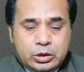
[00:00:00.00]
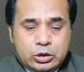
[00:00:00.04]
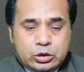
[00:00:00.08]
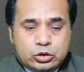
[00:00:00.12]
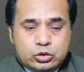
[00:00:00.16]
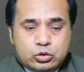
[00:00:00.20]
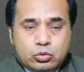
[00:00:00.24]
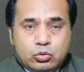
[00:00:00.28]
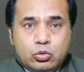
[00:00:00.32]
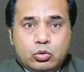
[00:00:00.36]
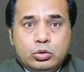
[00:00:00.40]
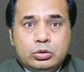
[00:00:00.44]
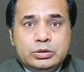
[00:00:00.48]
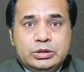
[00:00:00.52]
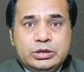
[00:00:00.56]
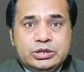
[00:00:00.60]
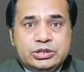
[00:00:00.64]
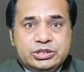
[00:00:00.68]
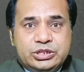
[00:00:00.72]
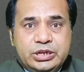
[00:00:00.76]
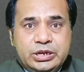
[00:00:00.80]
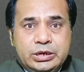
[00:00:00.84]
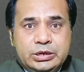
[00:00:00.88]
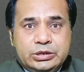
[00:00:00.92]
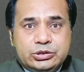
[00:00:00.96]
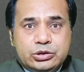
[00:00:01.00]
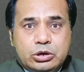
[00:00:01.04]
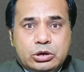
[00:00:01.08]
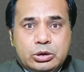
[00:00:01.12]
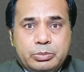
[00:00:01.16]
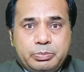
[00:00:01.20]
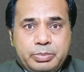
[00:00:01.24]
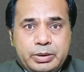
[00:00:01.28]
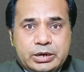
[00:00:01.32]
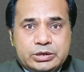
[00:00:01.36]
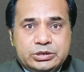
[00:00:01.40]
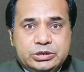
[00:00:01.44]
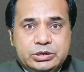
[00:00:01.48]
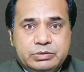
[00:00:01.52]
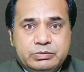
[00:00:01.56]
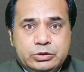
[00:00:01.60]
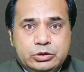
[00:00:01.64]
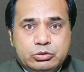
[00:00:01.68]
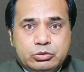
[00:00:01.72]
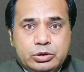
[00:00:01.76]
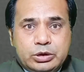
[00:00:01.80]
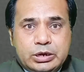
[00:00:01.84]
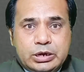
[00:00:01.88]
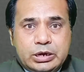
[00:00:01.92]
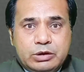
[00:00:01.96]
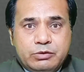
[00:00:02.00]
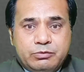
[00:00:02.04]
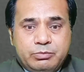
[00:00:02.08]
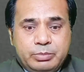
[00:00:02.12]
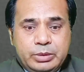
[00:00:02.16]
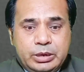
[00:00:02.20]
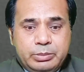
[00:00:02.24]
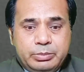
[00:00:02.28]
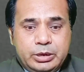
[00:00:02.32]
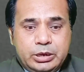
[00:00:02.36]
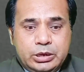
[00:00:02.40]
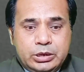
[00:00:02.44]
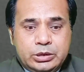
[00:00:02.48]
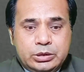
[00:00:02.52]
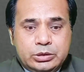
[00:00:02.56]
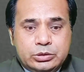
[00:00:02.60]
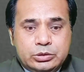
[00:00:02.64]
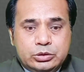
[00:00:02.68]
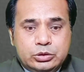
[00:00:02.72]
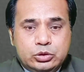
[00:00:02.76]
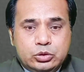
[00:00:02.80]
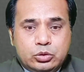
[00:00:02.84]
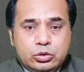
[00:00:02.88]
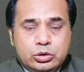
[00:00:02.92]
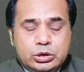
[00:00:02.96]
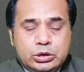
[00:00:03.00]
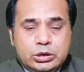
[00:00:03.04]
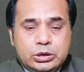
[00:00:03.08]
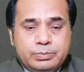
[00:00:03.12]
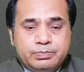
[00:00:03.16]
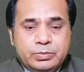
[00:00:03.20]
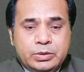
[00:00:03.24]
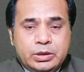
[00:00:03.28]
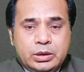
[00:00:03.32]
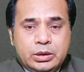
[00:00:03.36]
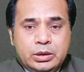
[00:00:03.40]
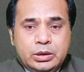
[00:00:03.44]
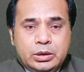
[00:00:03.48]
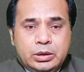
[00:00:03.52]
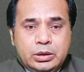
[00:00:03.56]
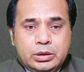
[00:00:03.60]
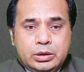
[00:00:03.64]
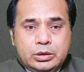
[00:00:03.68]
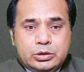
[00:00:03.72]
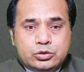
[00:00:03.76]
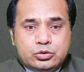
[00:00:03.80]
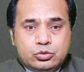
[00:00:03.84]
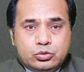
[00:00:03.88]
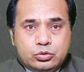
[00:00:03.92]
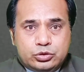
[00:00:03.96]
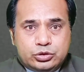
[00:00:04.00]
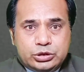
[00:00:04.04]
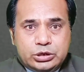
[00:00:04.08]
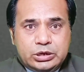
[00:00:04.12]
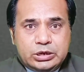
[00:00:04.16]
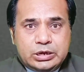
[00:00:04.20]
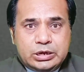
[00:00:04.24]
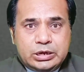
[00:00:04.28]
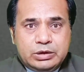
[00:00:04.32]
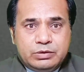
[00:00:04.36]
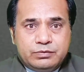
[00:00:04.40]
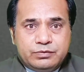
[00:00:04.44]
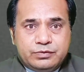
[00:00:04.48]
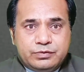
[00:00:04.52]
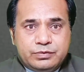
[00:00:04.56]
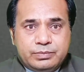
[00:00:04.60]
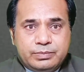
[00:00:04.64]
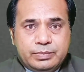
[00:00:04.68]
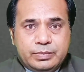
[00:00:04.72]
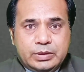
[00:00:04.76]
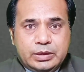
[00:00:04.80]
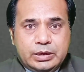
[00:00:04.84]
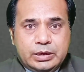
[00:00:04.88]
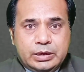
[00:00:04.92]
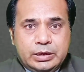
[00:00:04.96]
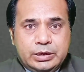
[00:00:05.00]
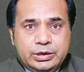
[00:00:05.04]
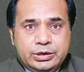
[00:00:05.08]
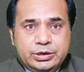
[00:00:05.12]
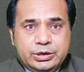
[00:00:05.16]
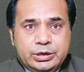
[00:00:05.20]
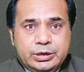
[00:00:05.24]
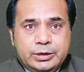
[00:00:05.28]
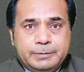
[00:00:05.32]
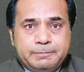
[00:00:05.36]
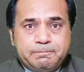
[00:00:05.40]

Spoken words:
So all these things are positive in your life, maybe in your social life, and